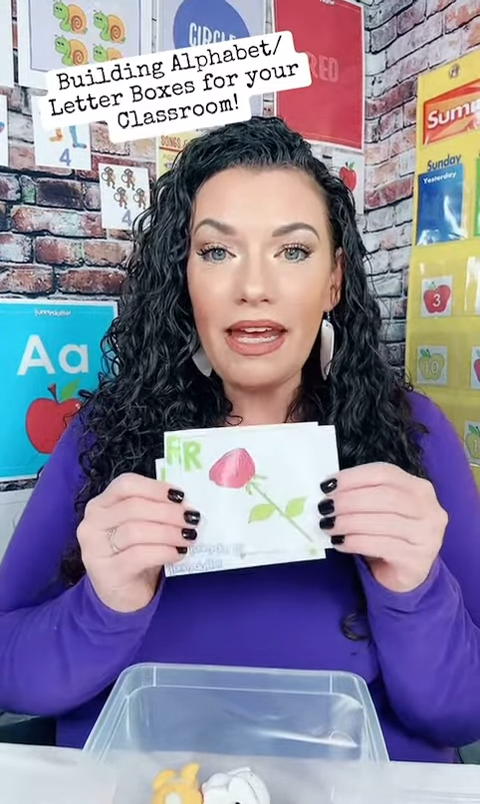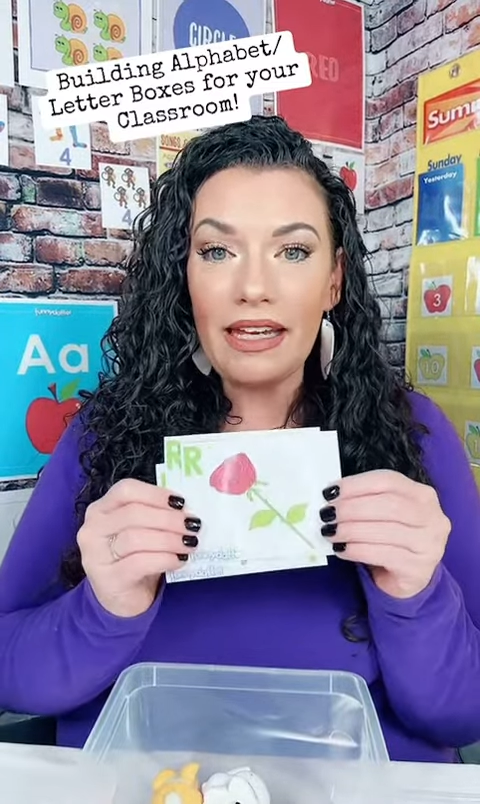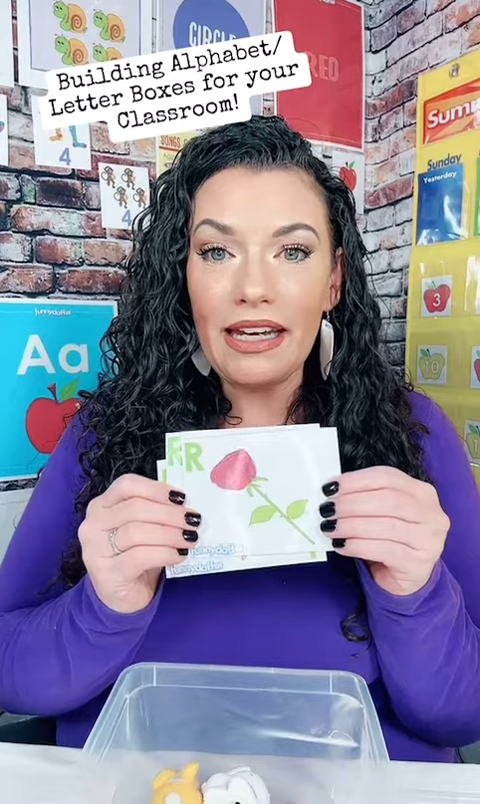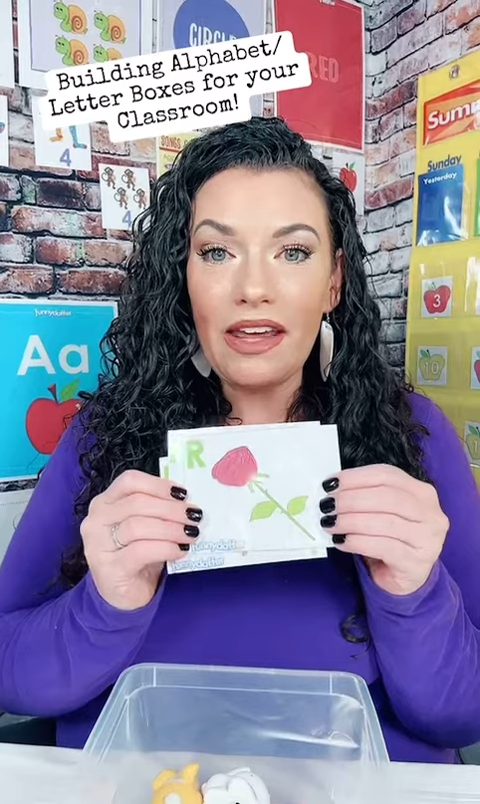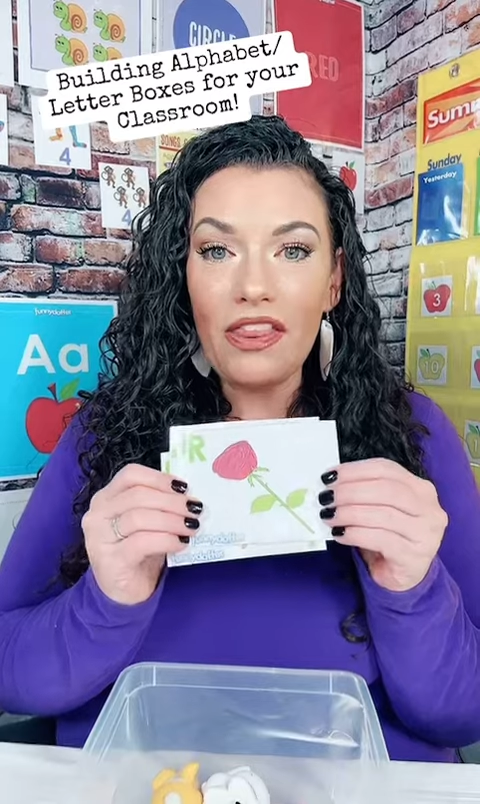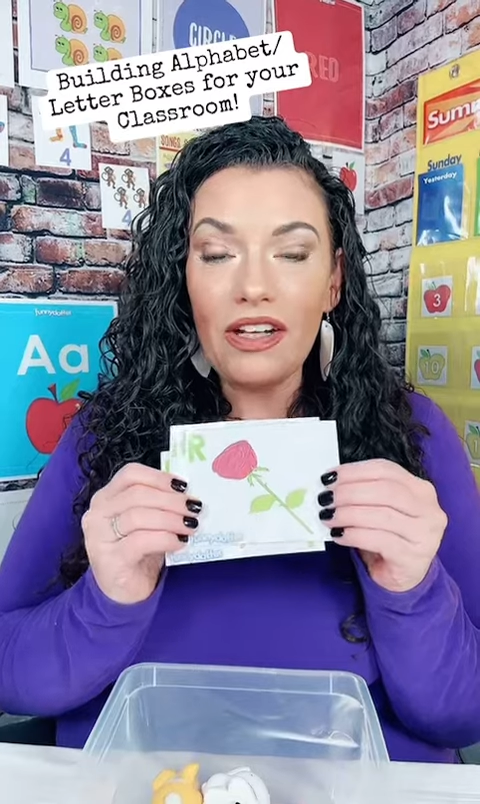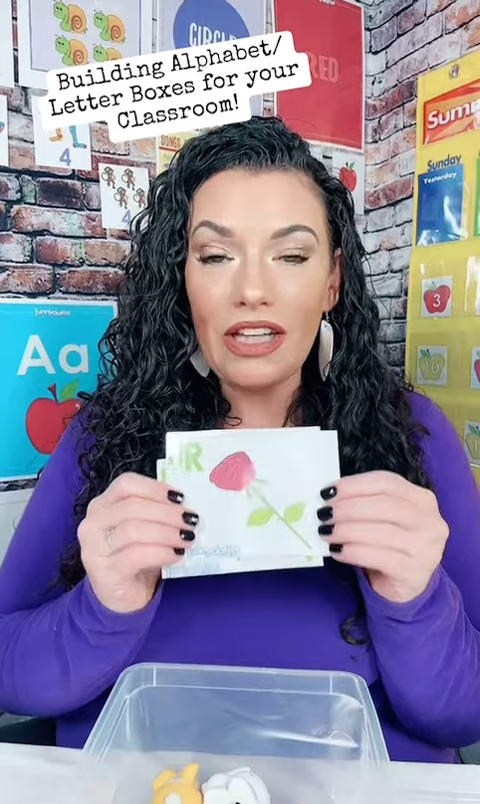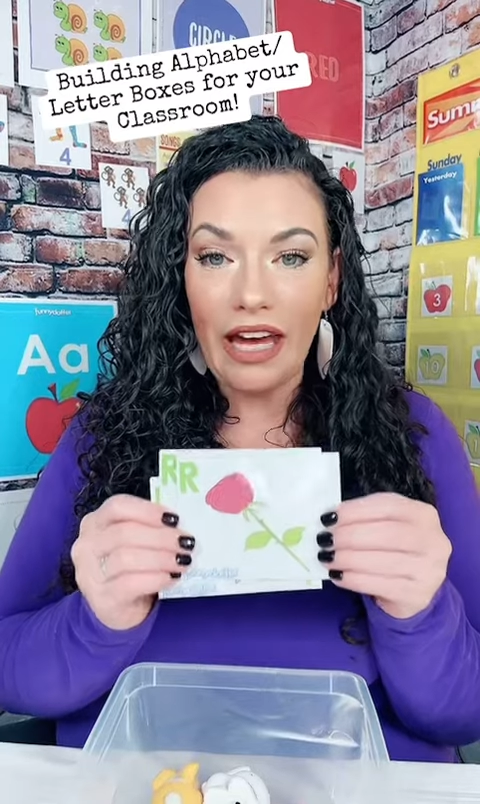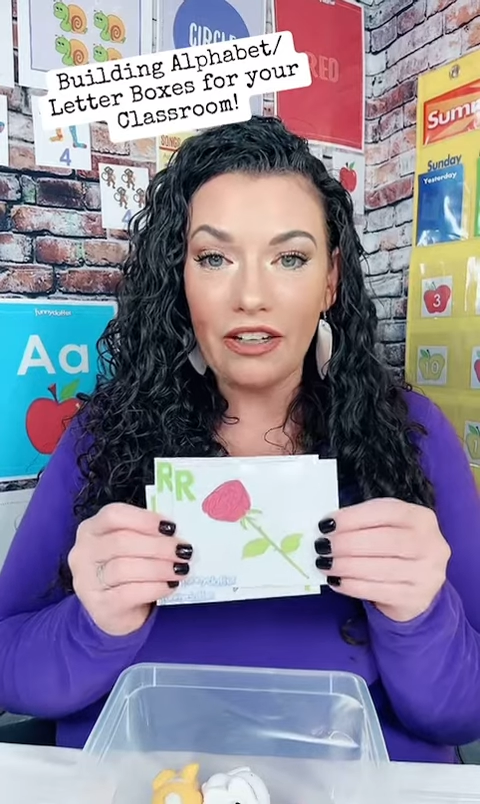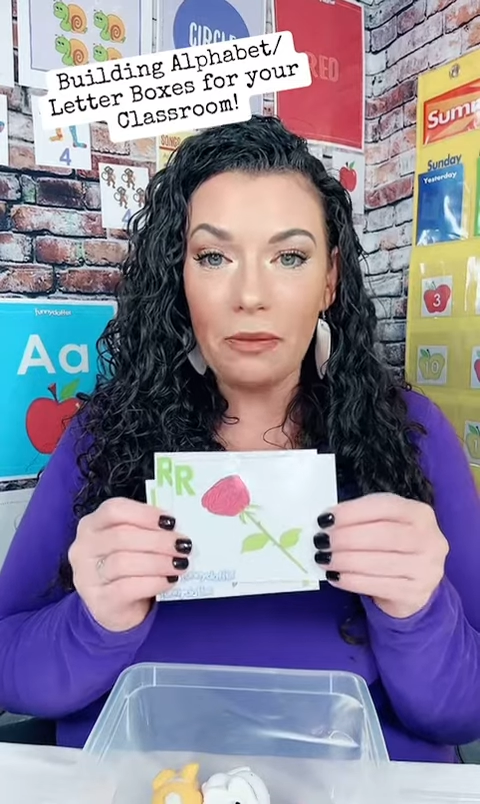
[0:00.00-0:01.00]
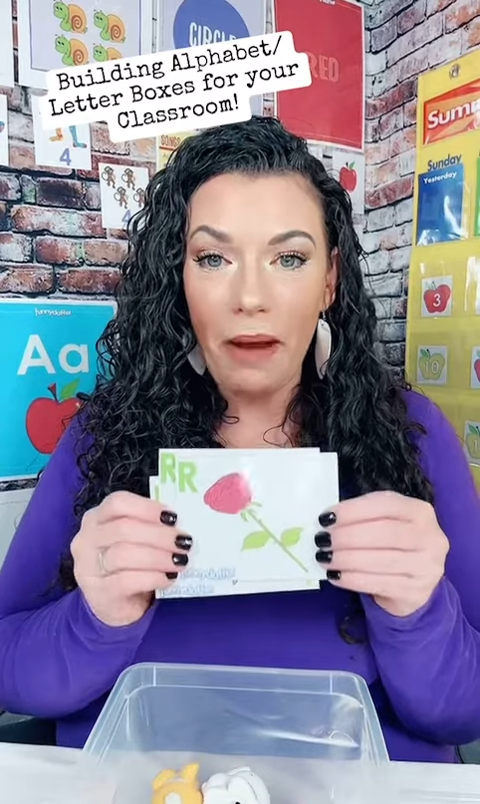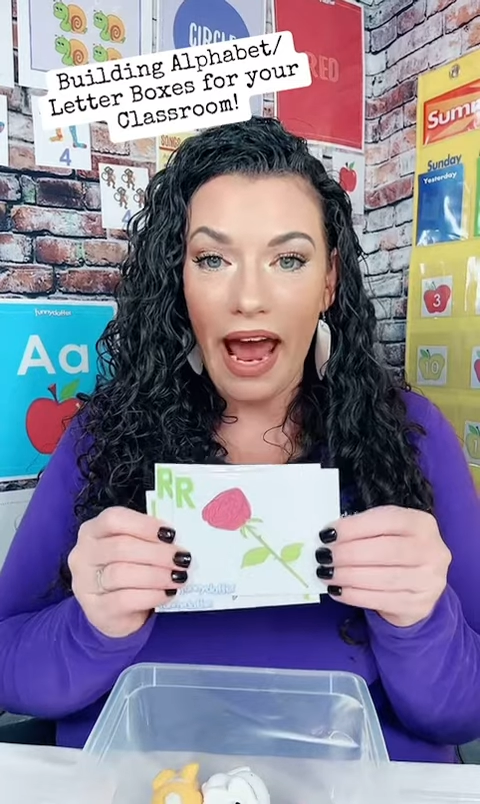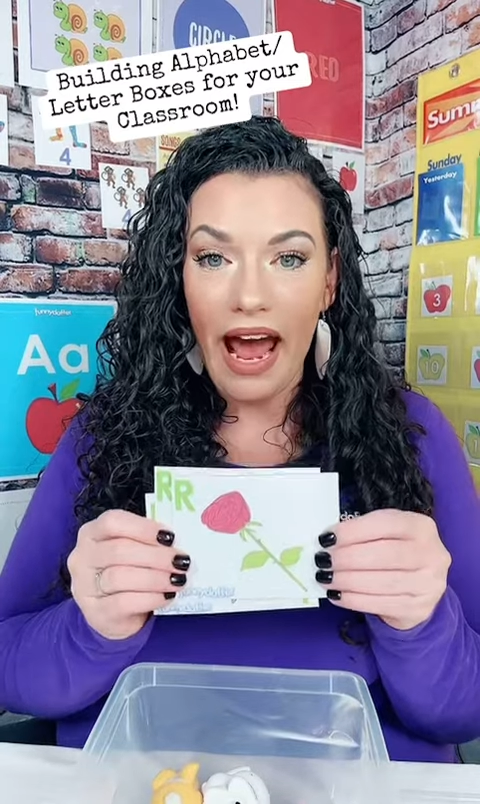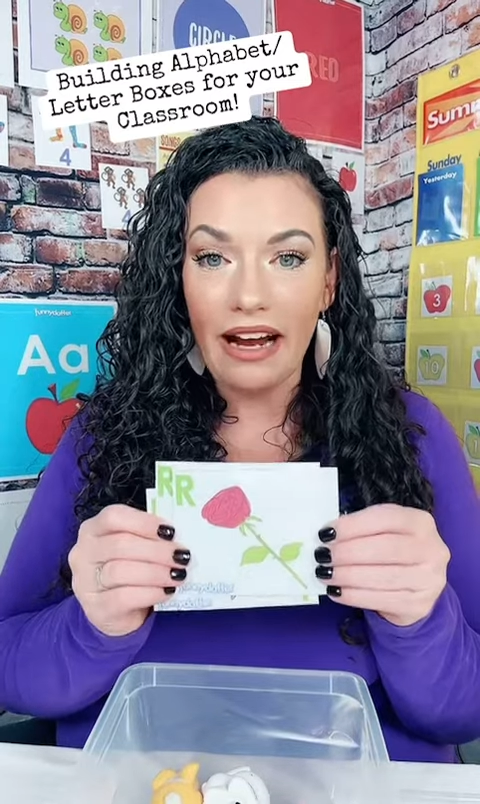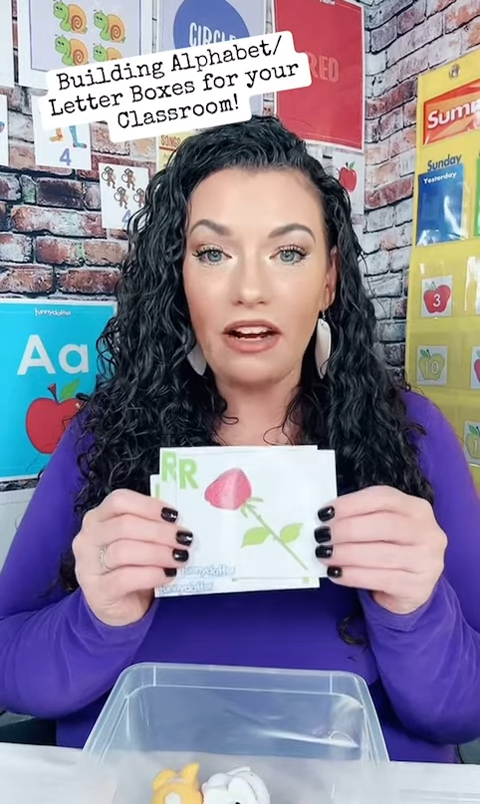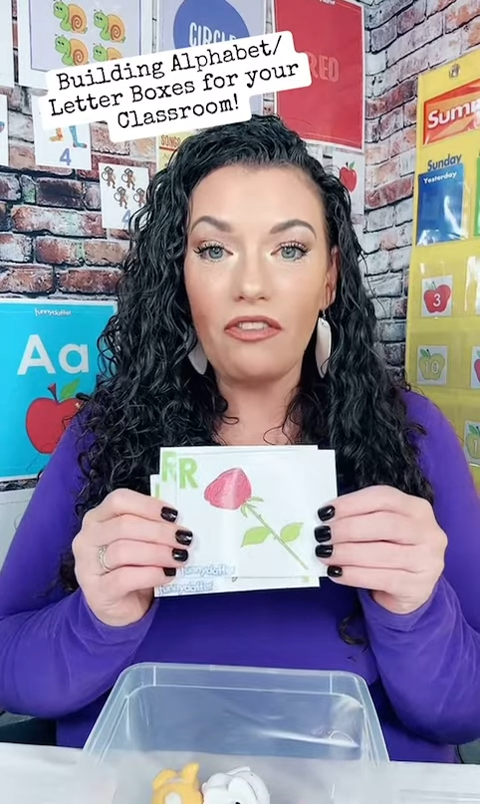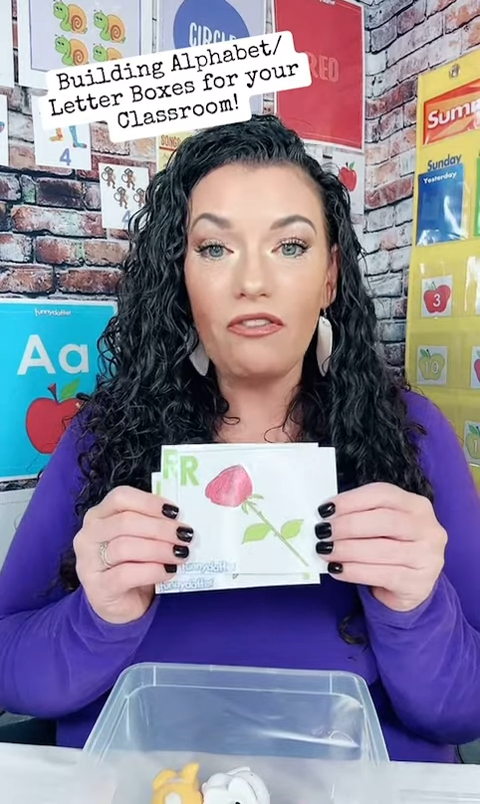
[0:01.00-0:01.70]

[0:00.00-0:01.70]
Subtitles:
in the letter pack